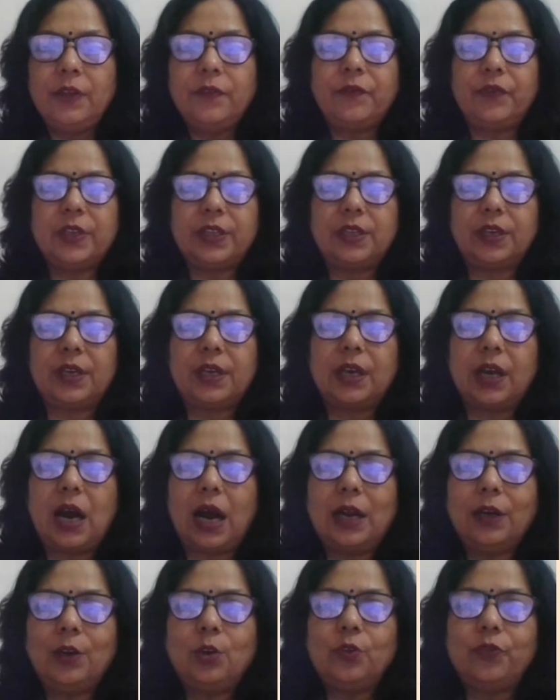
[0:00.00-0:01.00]
with
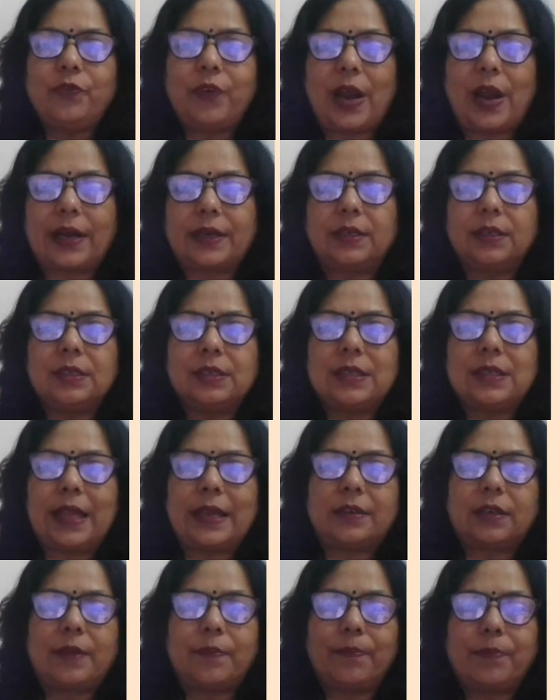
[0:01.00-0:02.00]
regard to factors
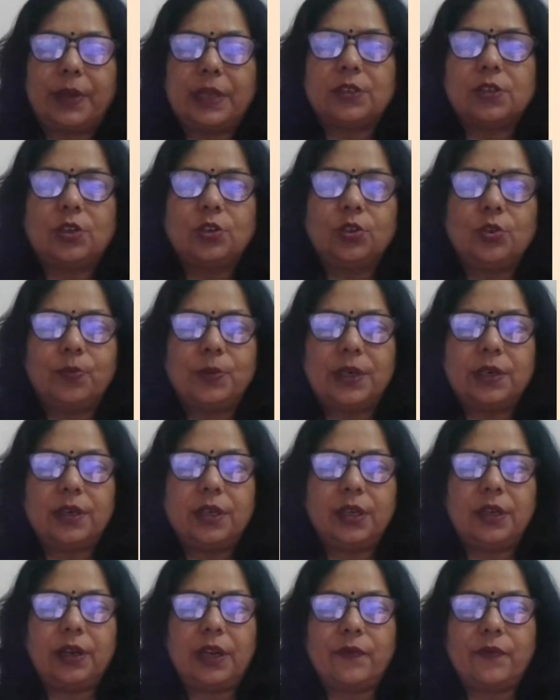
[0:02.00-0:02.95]
like temperature, humidity,